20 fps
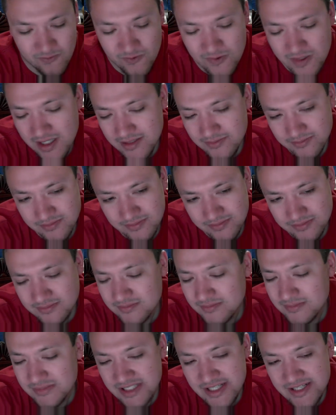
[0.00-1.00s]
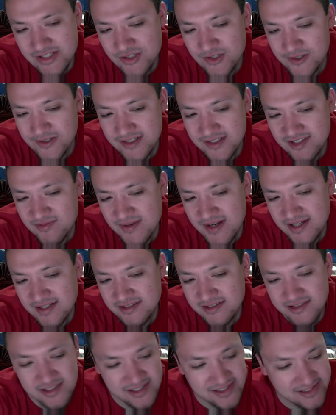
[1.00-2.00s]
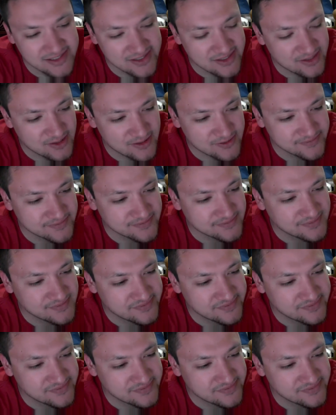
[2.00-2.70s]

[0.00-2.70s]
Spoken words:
What did you expect, you know?